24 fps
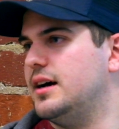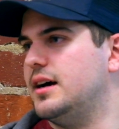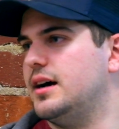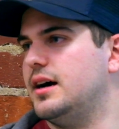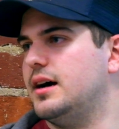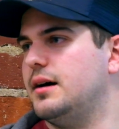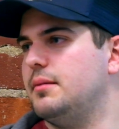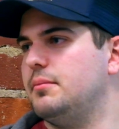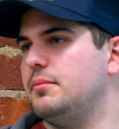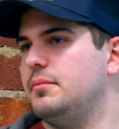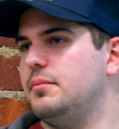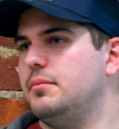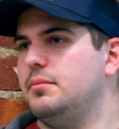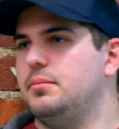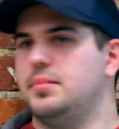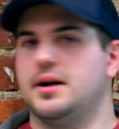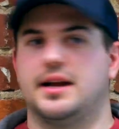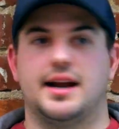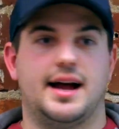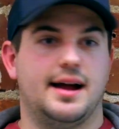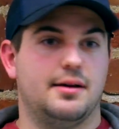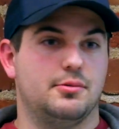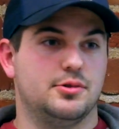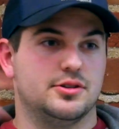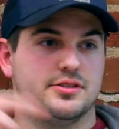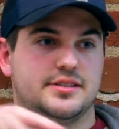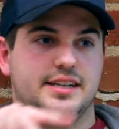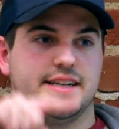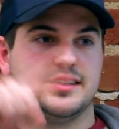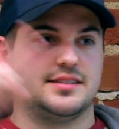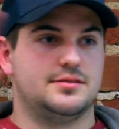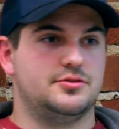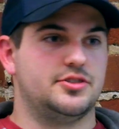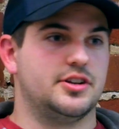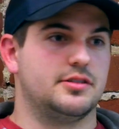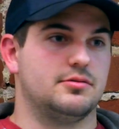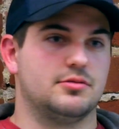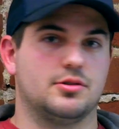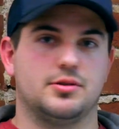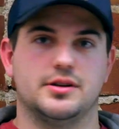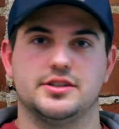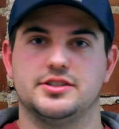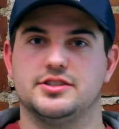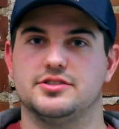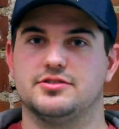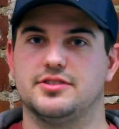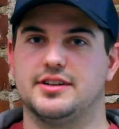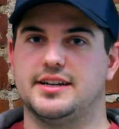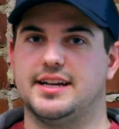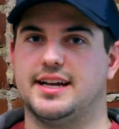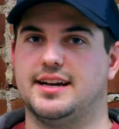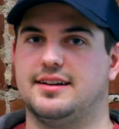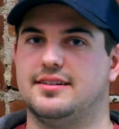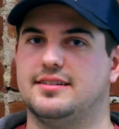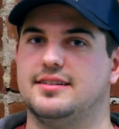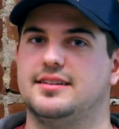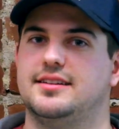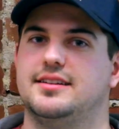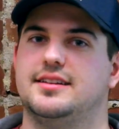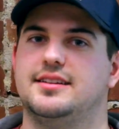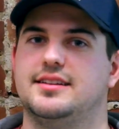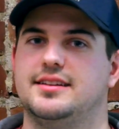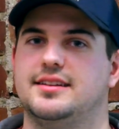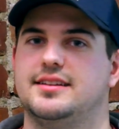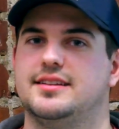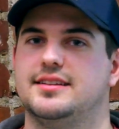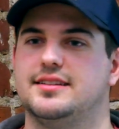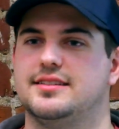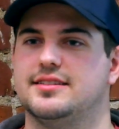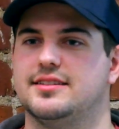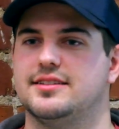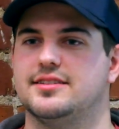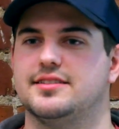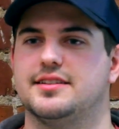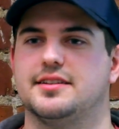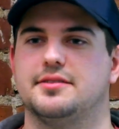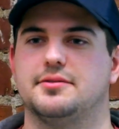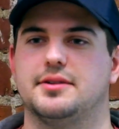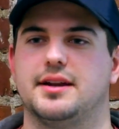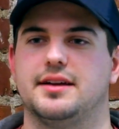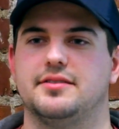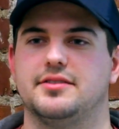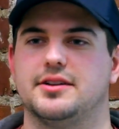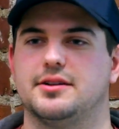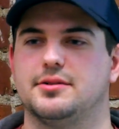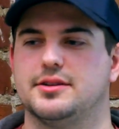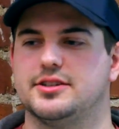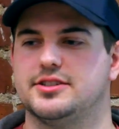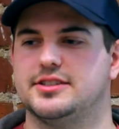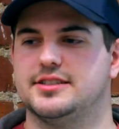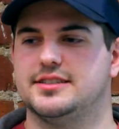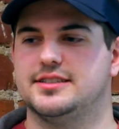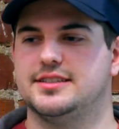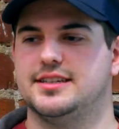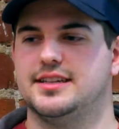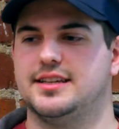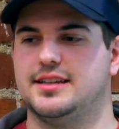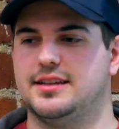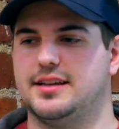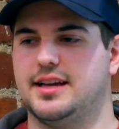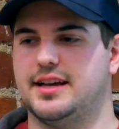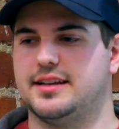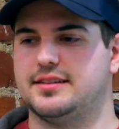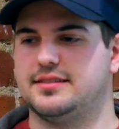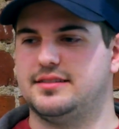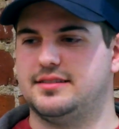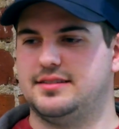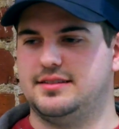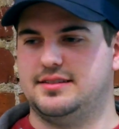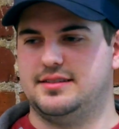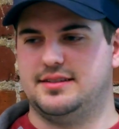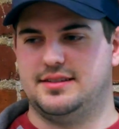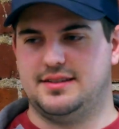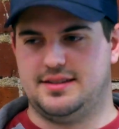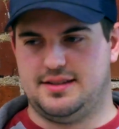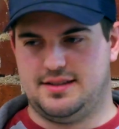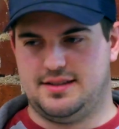But I will take some general questions right now. So does anyone have any questions? Yes.